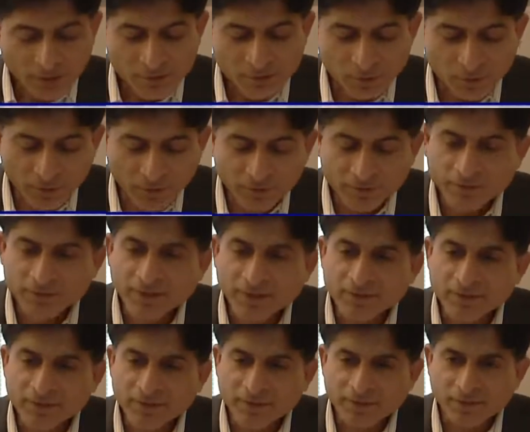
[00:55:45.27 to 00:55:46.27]
So one of the
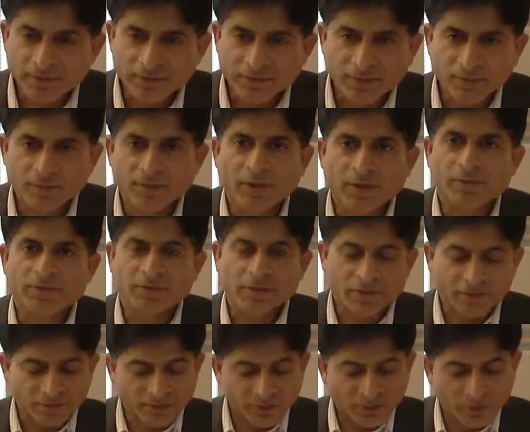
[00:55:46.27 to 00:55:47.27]
things that somebody was
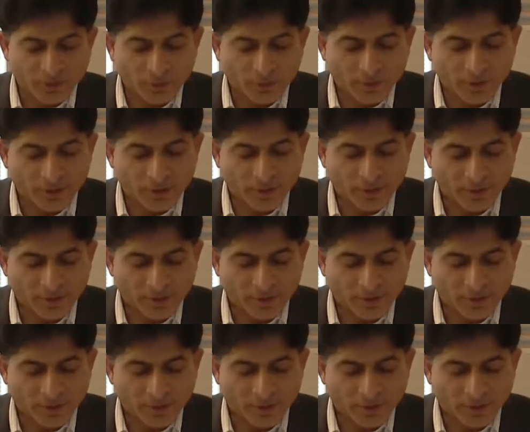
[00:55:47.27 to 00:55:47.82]
interested in knowing,